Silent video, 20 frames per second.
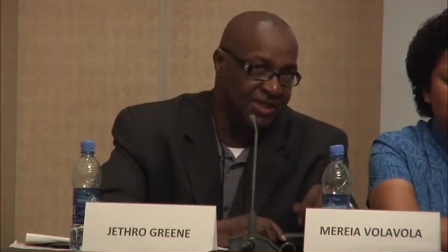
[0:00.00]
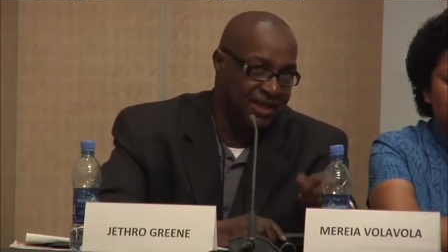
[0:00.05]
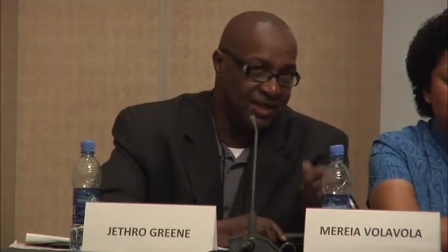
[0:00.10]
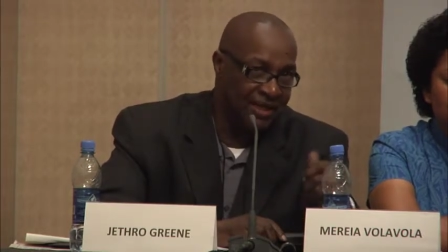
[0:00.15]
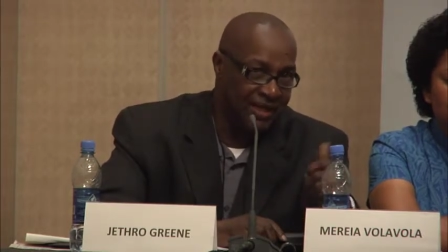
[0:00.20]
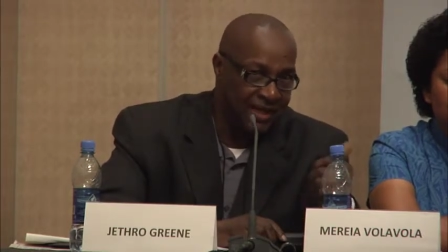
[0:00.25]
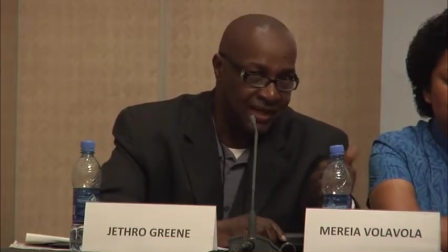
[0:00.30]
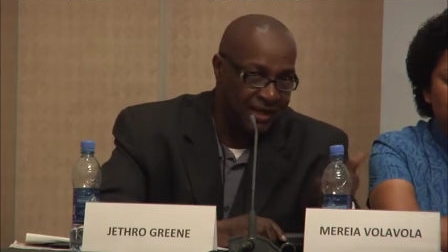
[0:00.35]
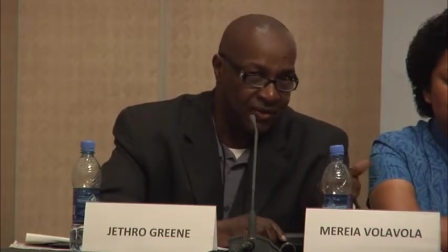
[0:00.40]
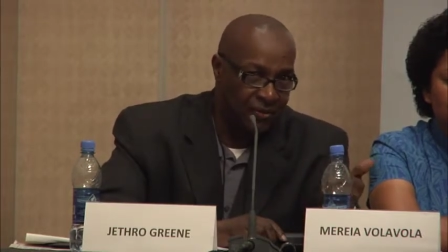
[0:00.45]
of the
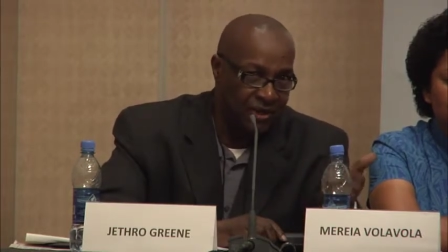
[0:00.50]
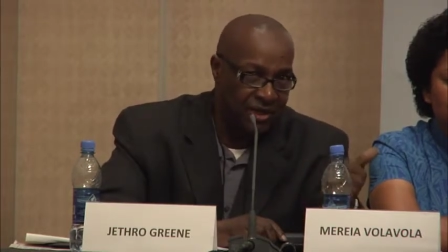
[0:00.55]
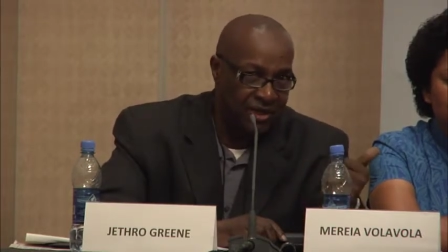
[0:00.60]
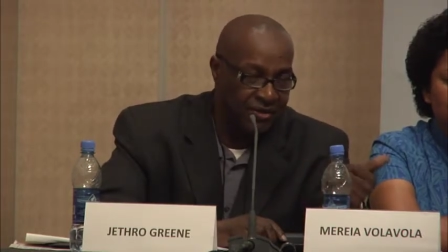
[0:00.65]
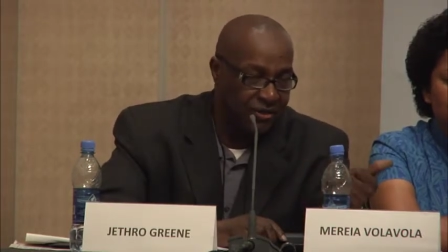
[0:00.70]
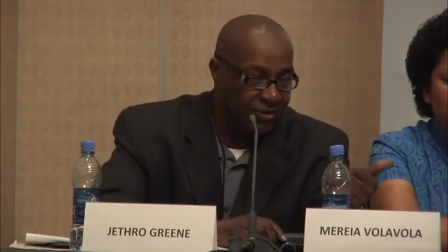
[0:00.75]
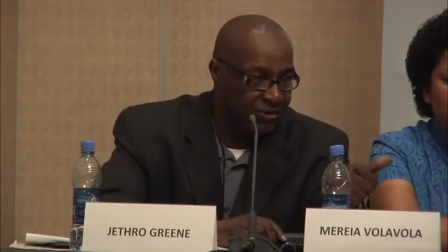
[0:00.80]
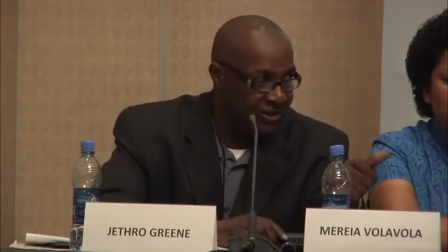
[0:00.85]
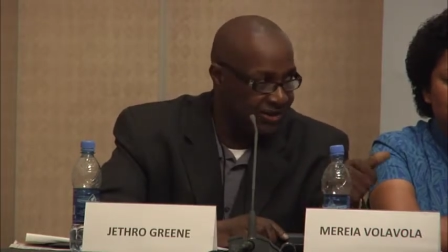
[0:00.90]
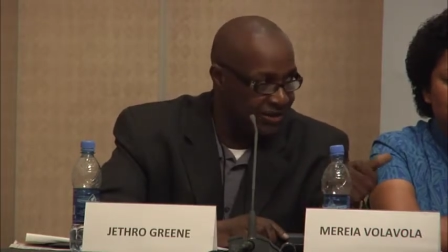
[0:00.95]
link with the
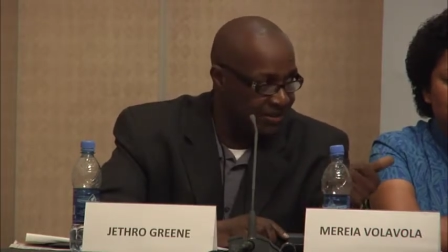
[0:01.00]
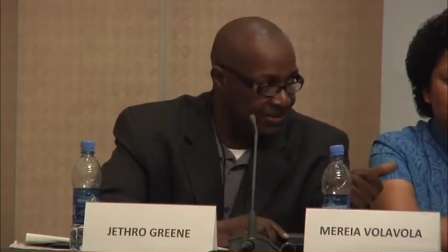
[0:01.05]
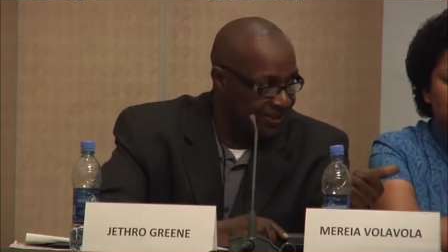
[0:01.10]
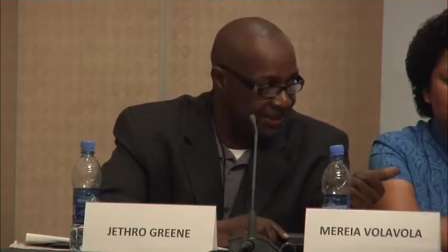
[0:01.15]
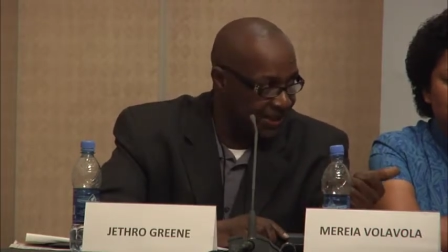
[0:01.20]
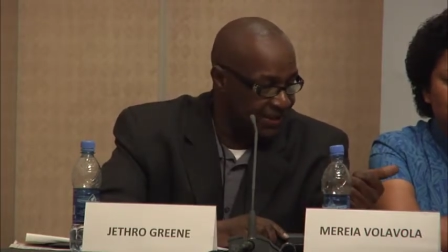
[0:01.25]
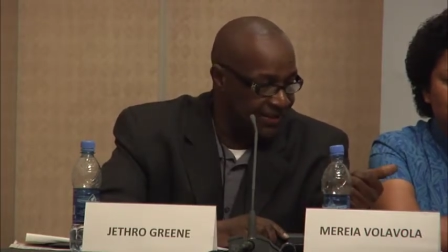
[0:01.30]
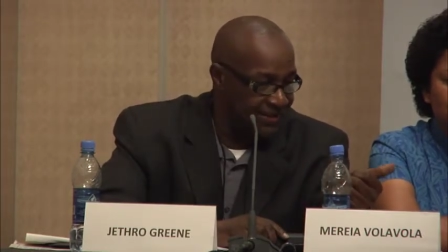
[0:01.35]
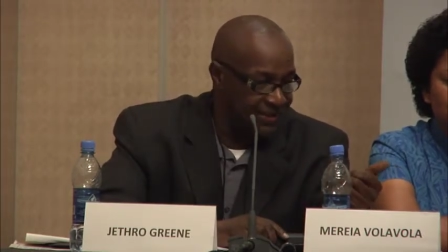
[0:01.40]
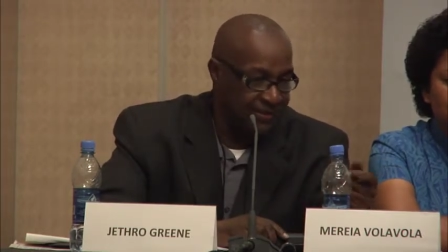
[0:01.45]
tourism
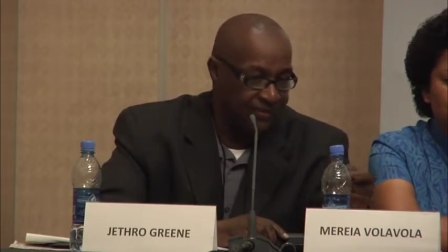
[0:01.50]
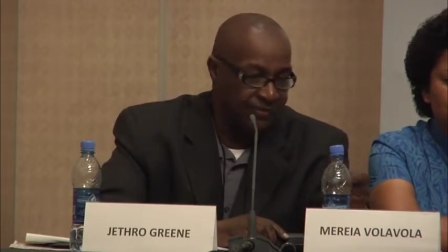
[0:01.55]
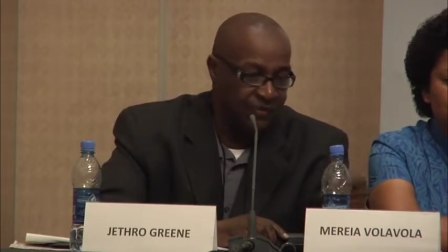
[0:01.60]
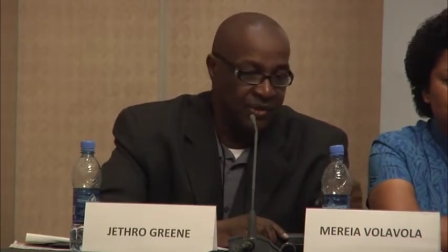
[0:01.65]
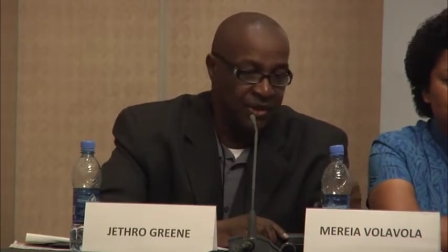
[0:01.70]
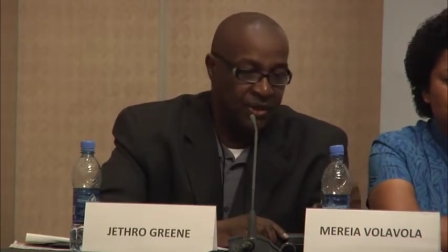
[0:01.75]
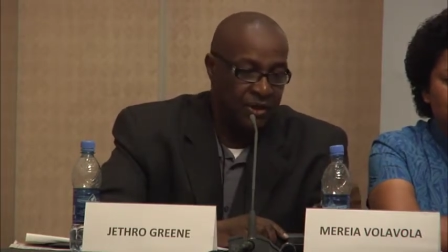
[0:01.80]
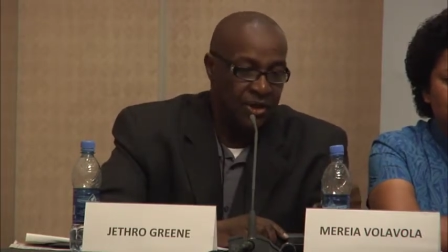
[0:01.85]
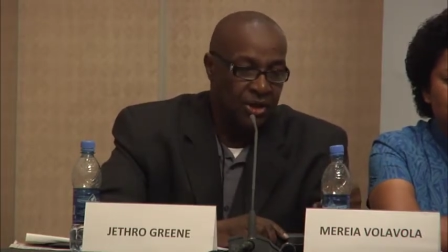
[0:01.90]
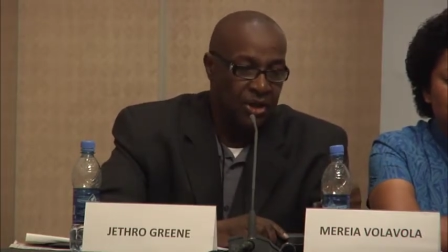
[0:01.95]
sector,
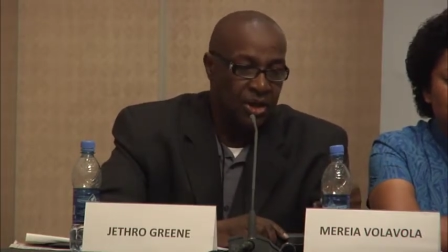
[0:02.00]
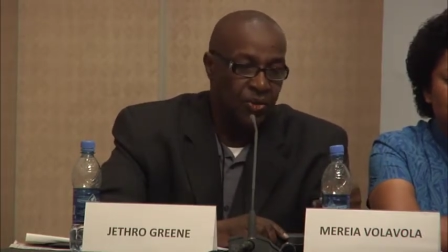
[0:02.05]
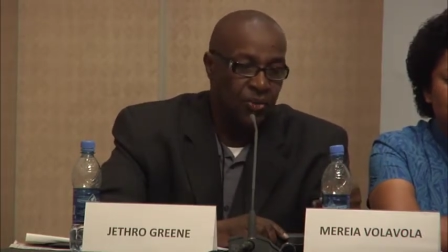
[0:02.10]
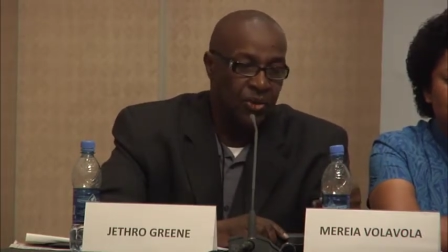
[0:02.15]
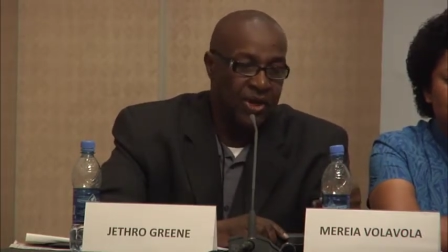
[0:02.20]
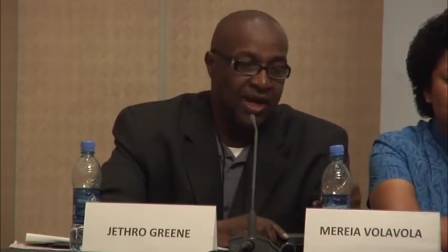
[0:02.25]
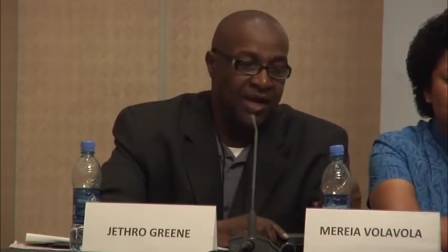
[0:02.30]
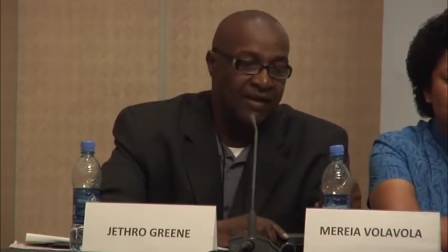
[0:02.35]
we